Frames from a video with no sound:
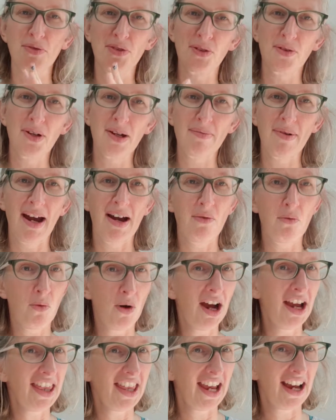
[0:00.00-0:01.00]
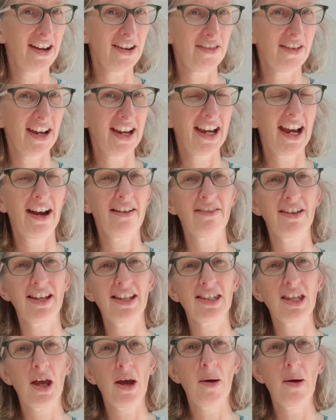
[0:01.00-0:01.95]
talk about why they are great carriers,